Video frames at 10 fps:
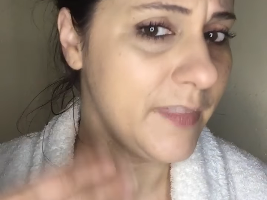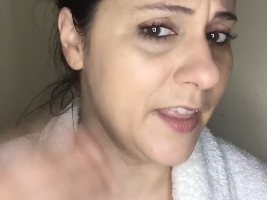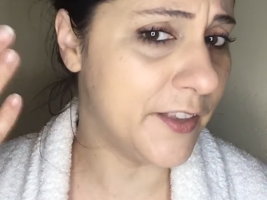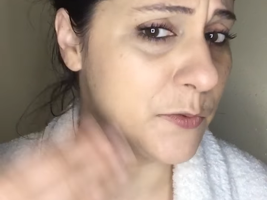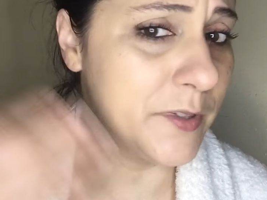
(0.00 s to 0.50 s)

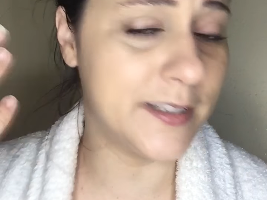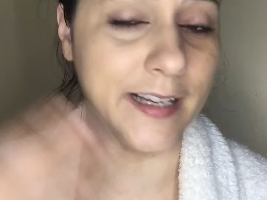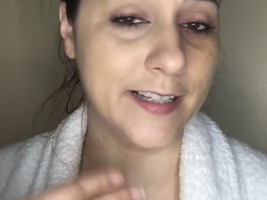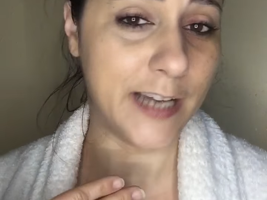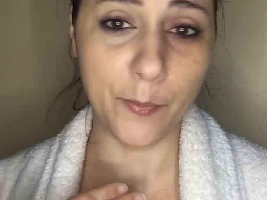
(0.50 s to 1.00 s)
This one
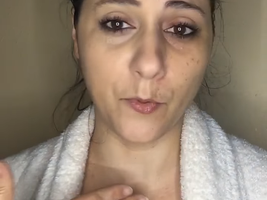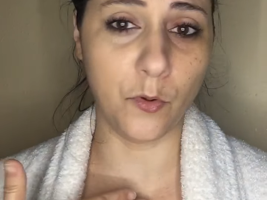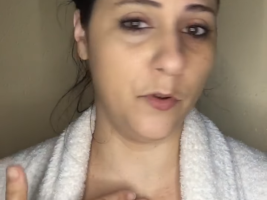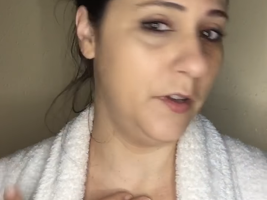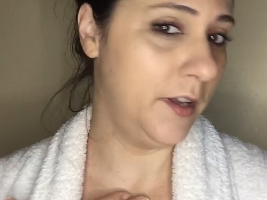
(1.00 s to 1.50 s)
stays
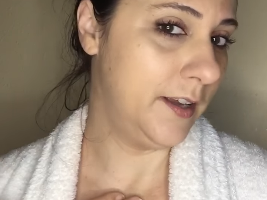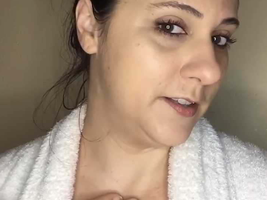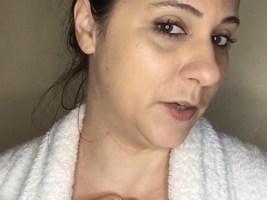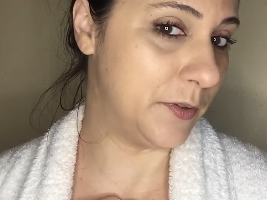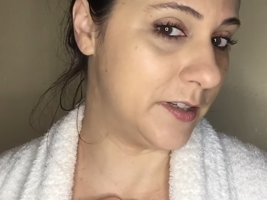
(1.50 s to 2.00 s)
topical,
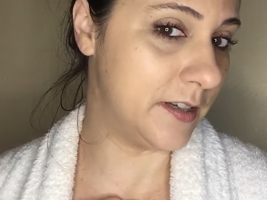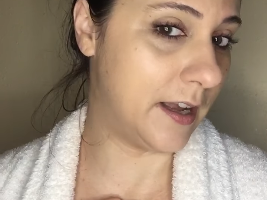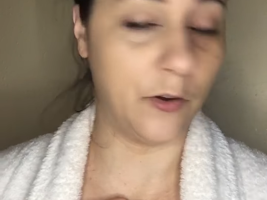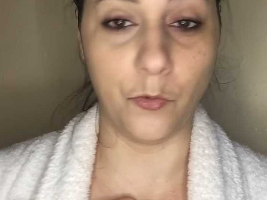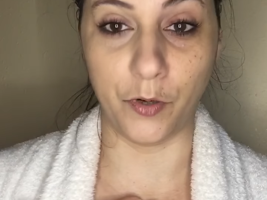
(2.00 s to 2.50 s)
so it's
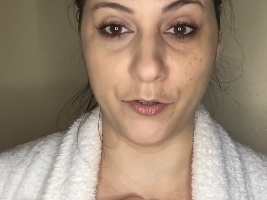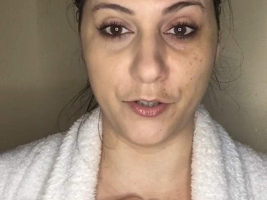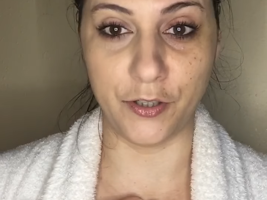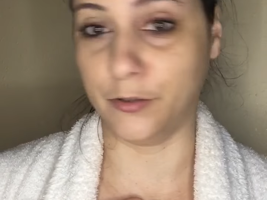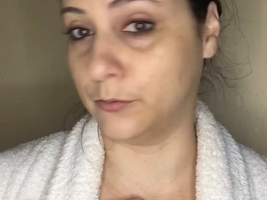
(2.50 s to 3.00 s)
not going
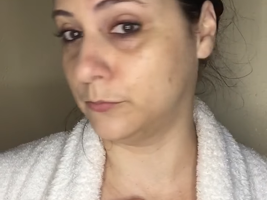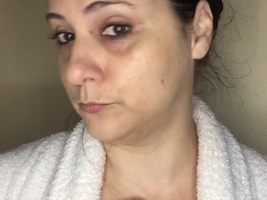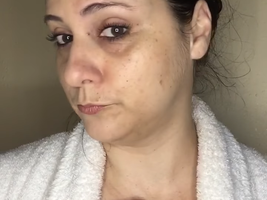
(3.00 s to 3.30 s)
to.